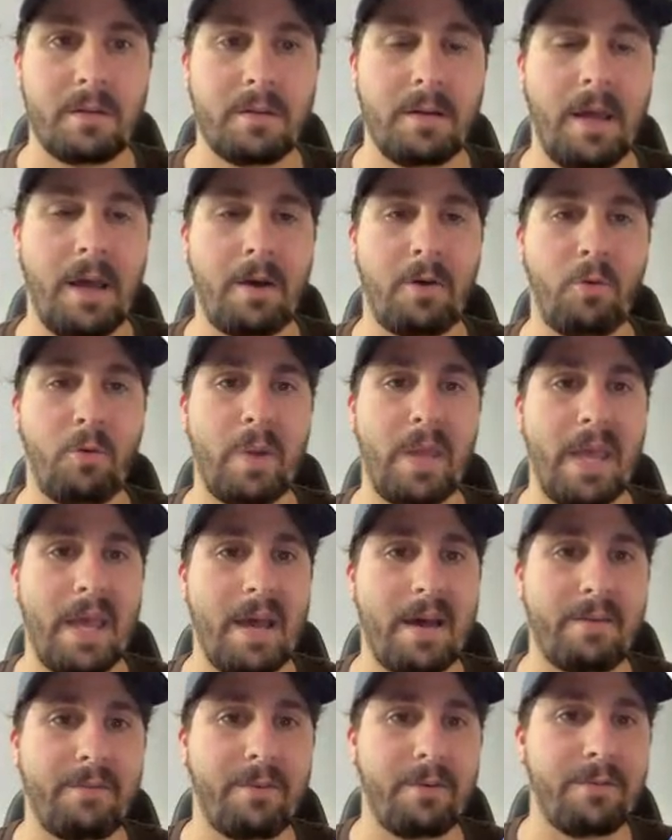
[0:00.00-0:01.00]
Now we
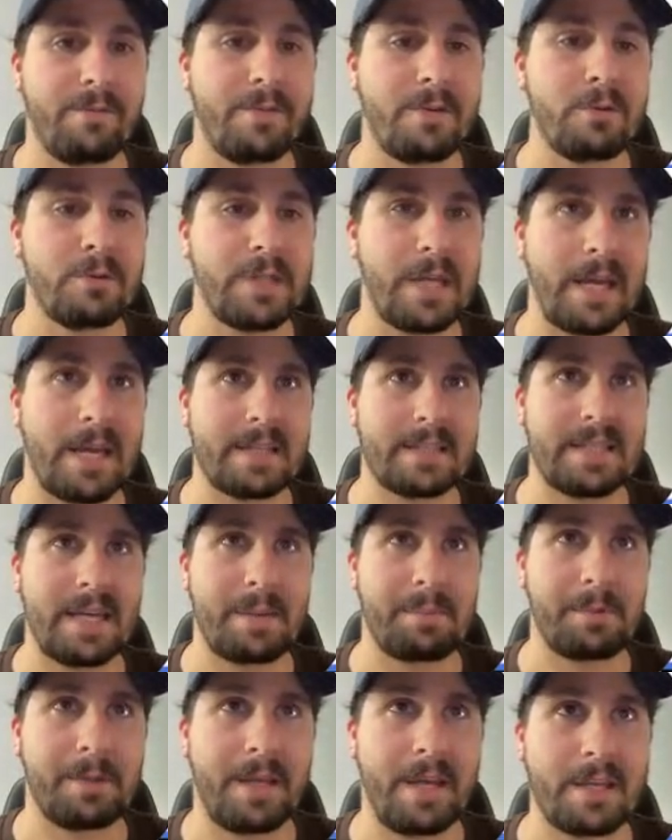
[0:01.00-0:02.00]
have a Vue.js
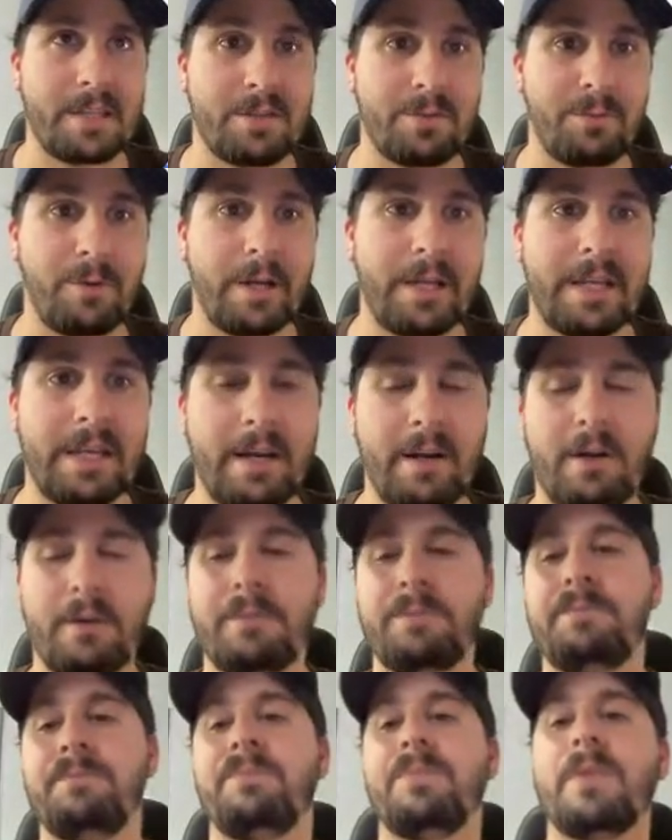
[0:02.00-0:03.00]
application right
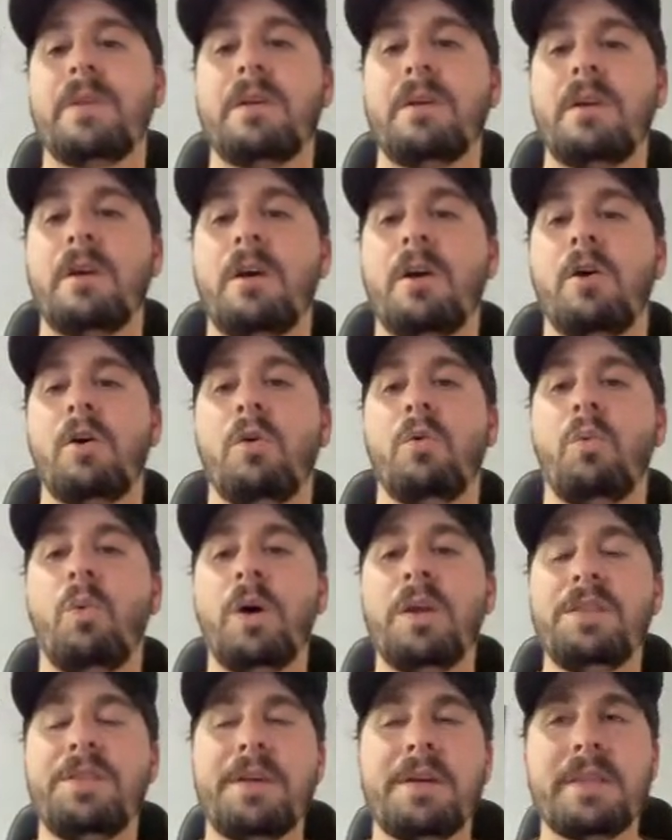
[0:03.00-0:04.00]
here.
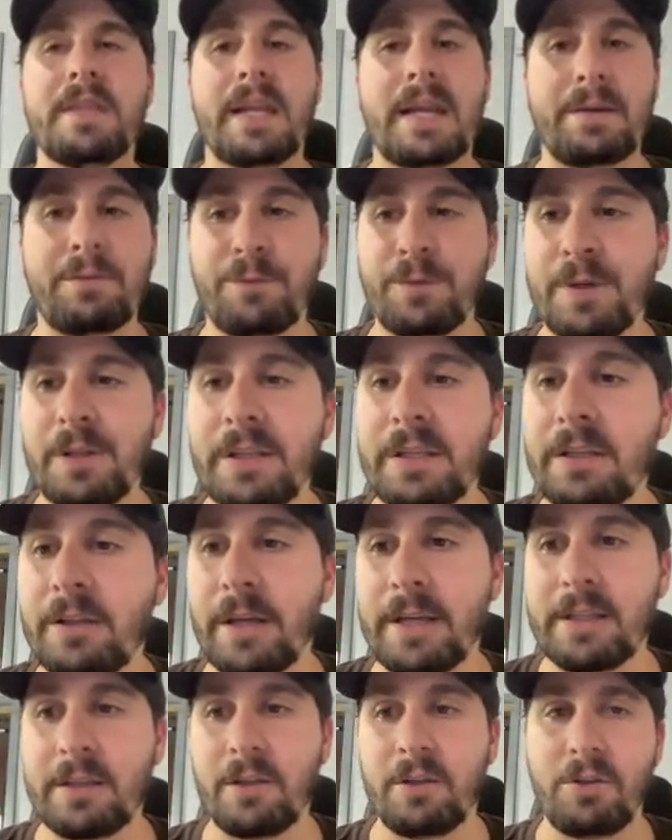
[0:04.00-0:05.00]
One thing that I really
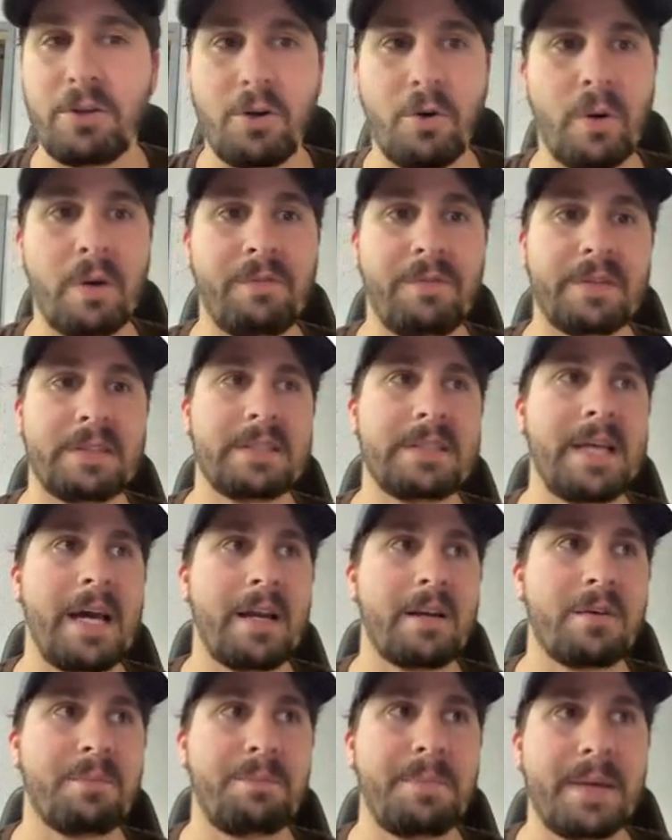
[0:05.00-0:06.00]
like to do, if it's
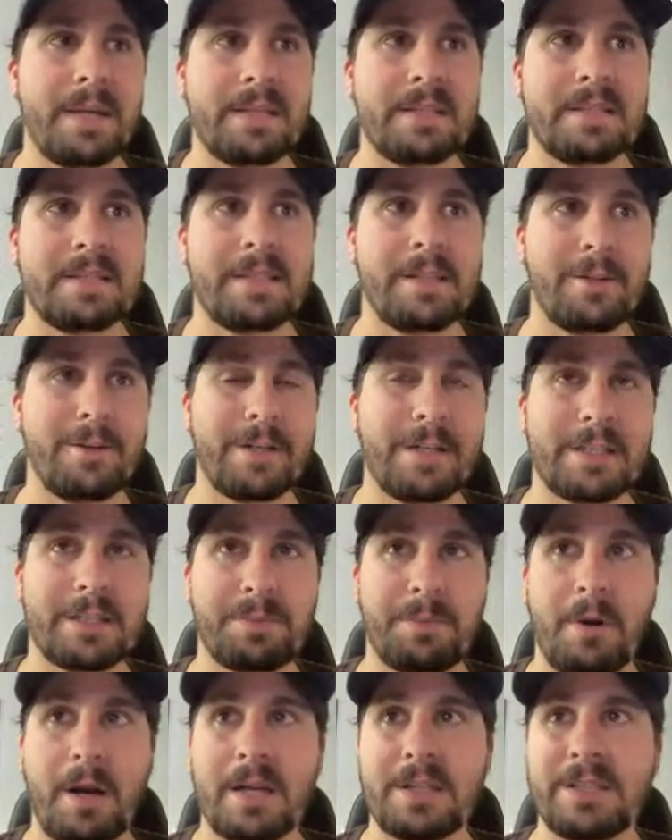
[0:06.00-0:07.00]
not a big
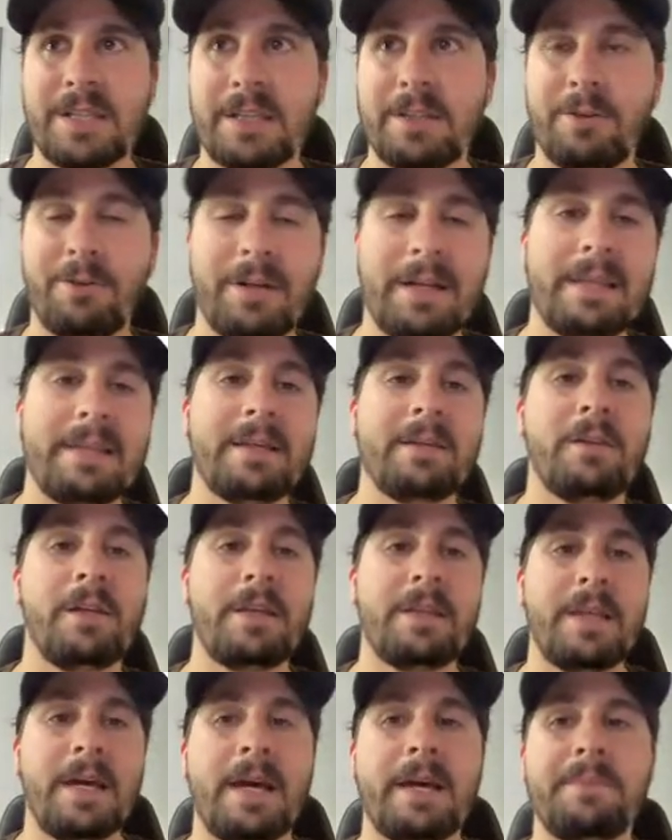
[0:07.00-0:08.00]
serious project or anything
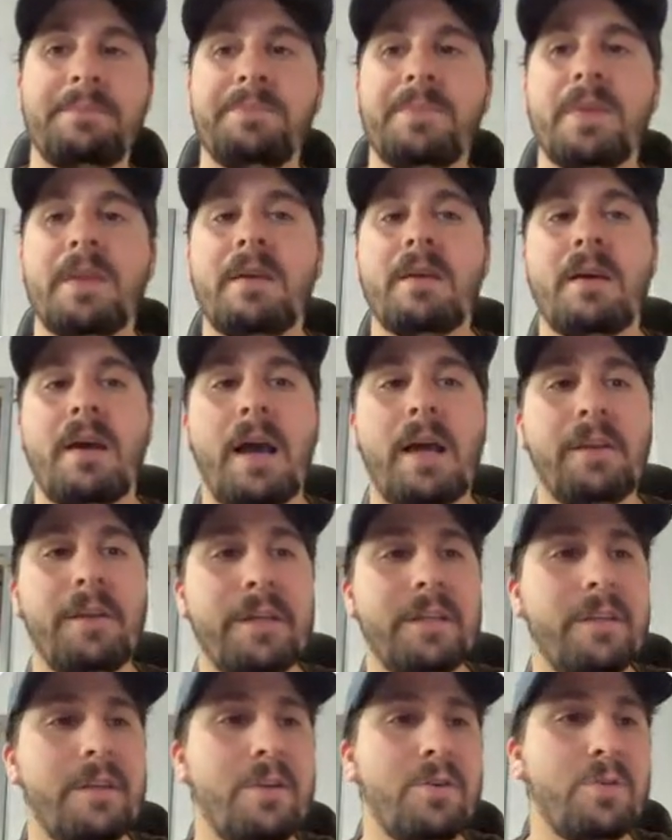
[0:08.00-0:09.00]
like that, I
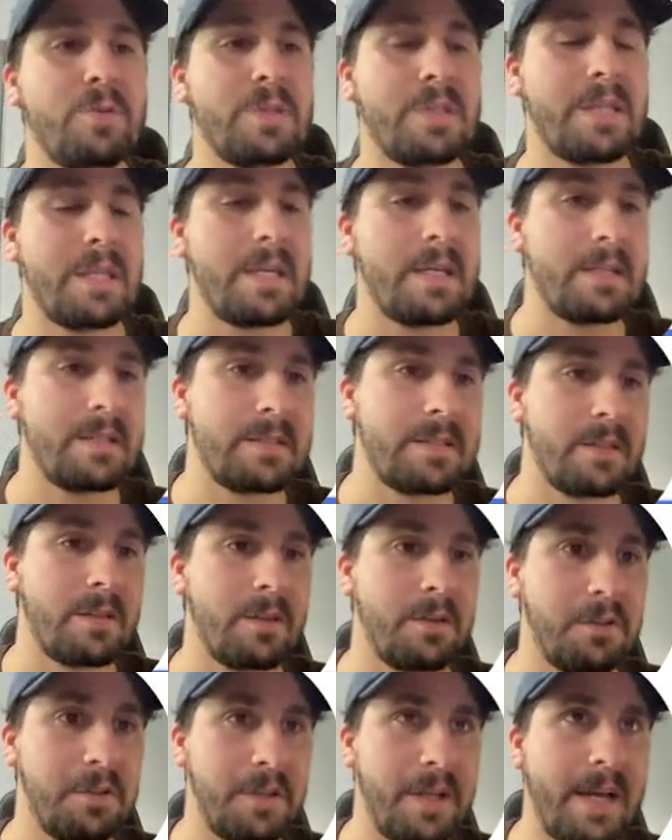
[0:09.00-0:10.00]
like to use these
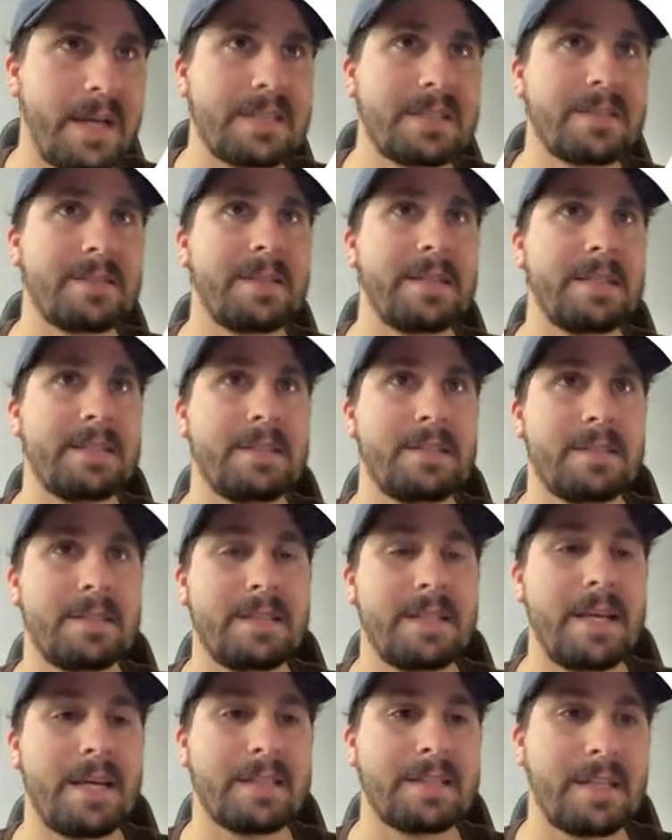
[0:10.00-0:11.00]
Classless
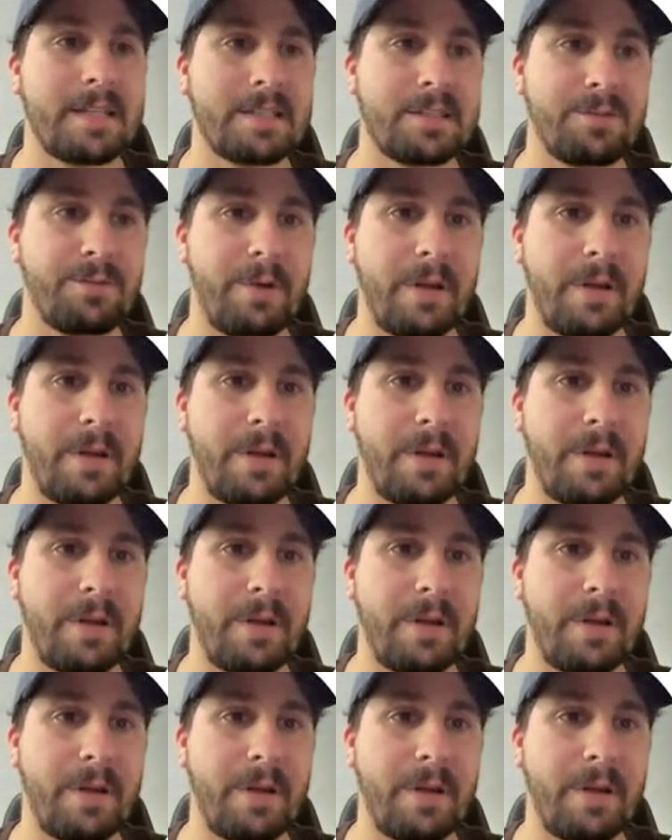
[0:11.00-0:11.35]
Css